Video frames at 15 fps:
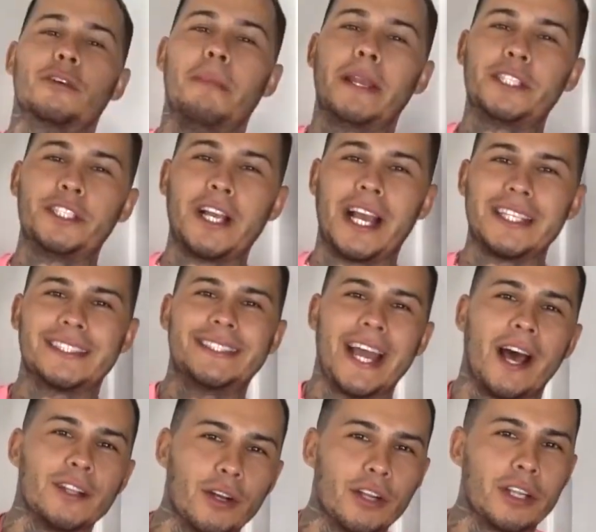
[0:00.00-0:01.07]
So make sure you guys
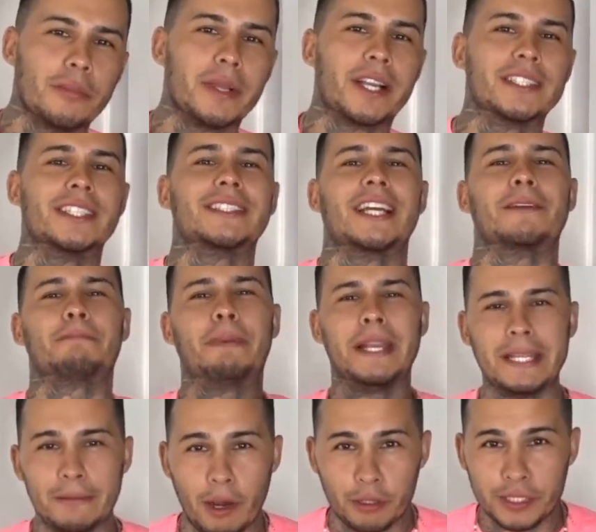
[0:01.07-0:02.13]
download it because it's like
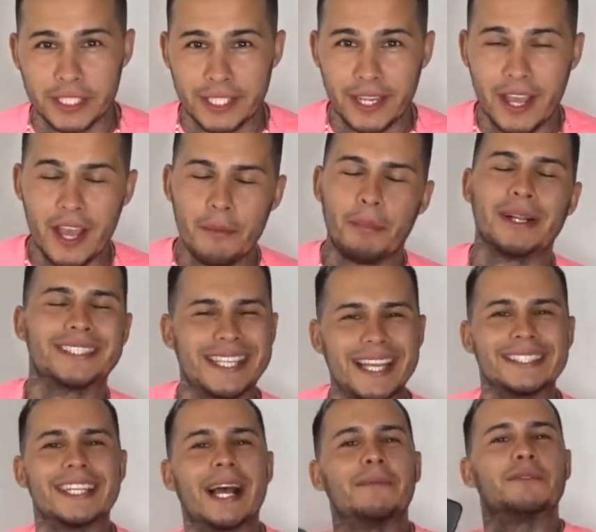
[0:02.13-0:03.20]
Bitmoji, but
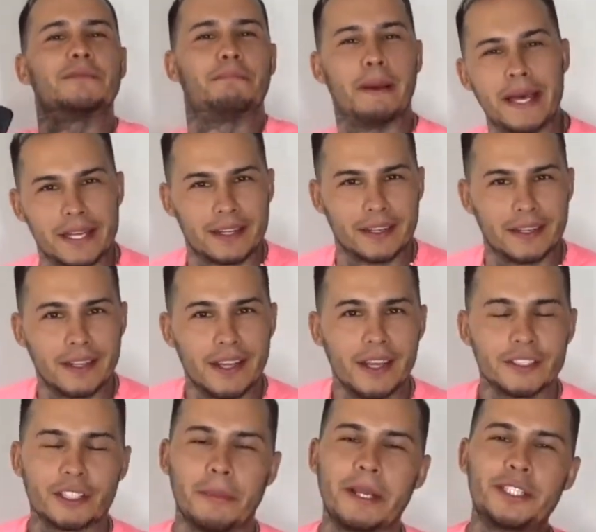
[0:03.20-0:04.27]
10 times better.
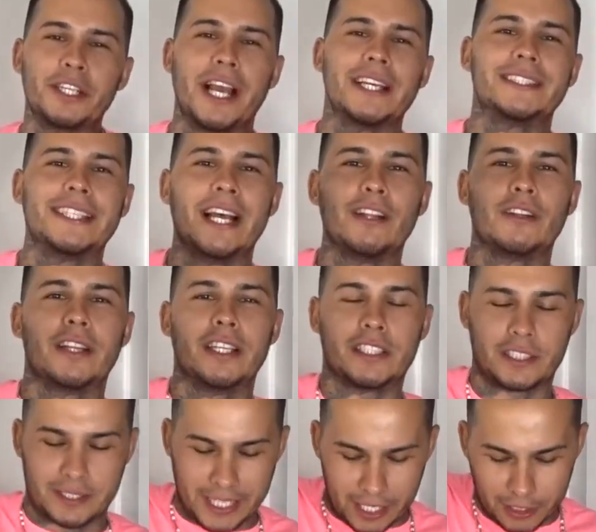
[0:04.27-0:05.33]
So make sure you guys download it.
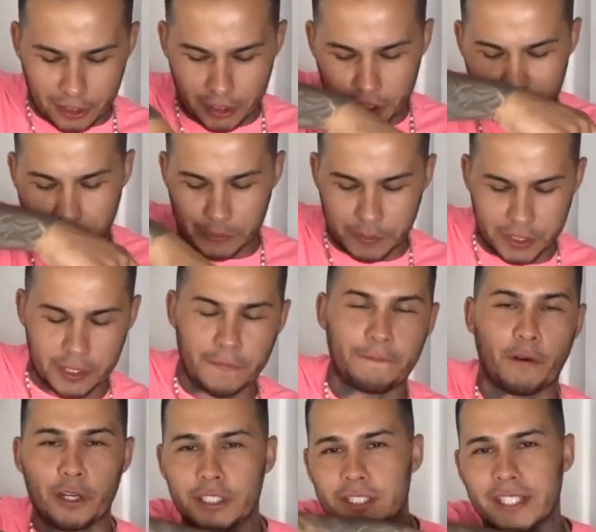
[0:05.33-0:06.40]
It's down in the description, the
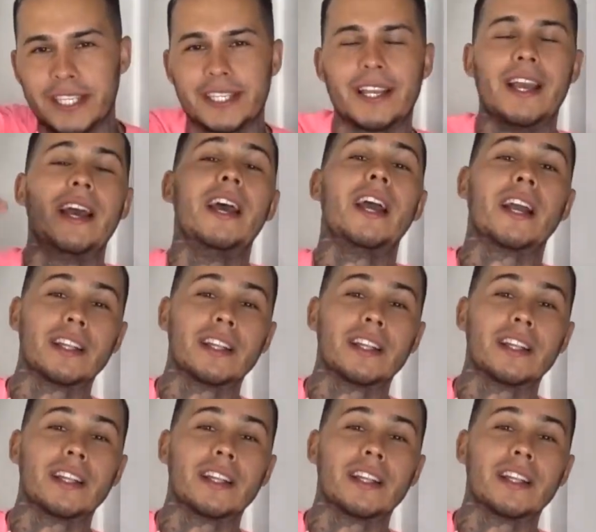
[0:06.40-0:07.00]
first link.